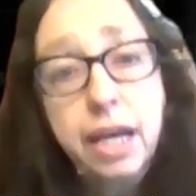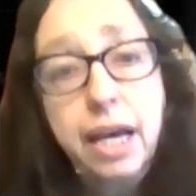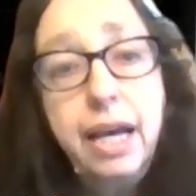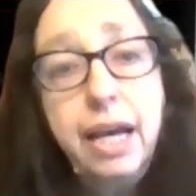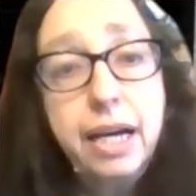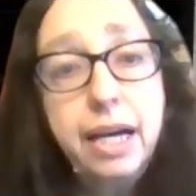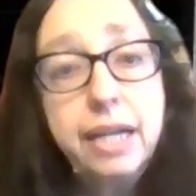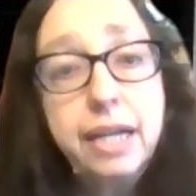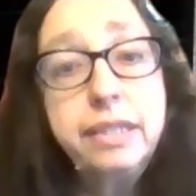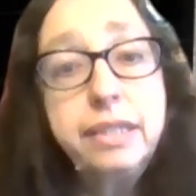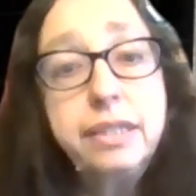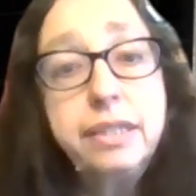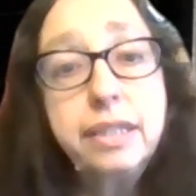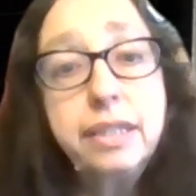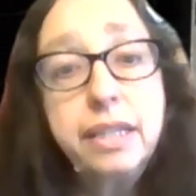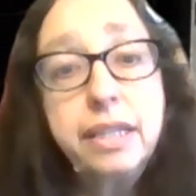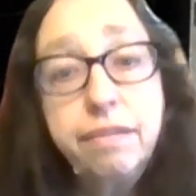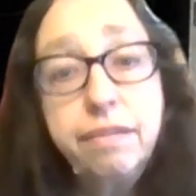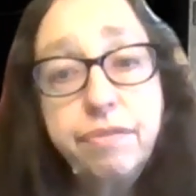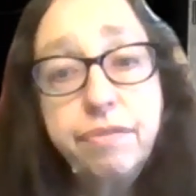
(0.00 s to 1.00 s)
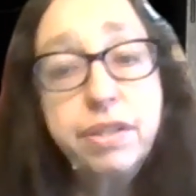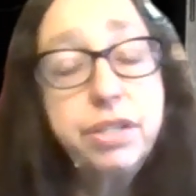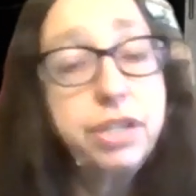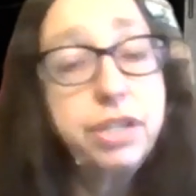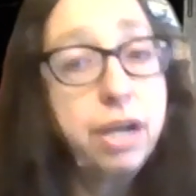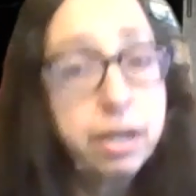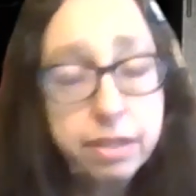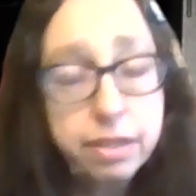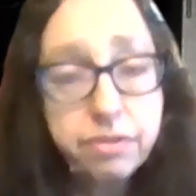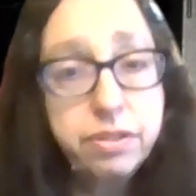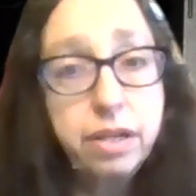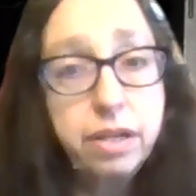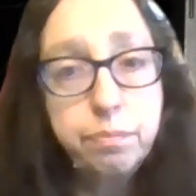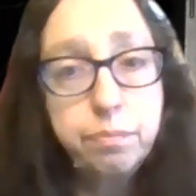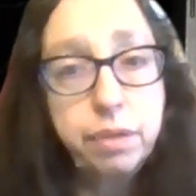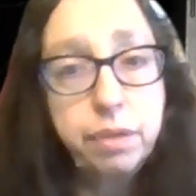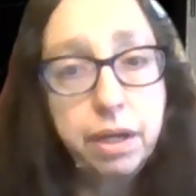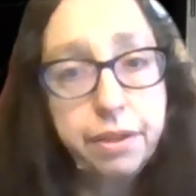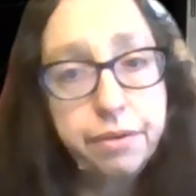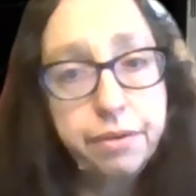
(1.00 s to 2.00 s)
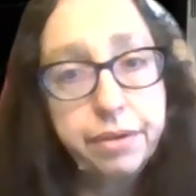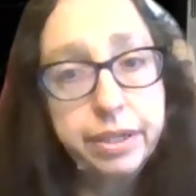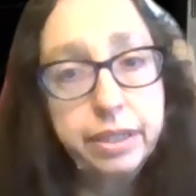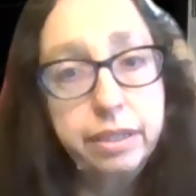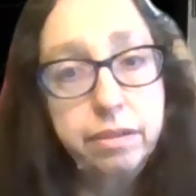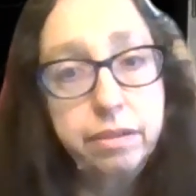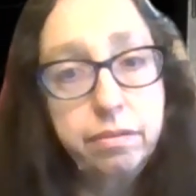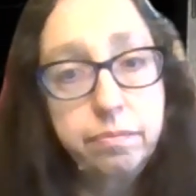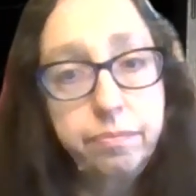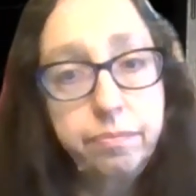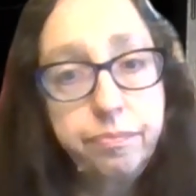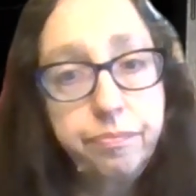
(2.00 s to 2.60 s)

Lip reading: and if the dog is not bothering you.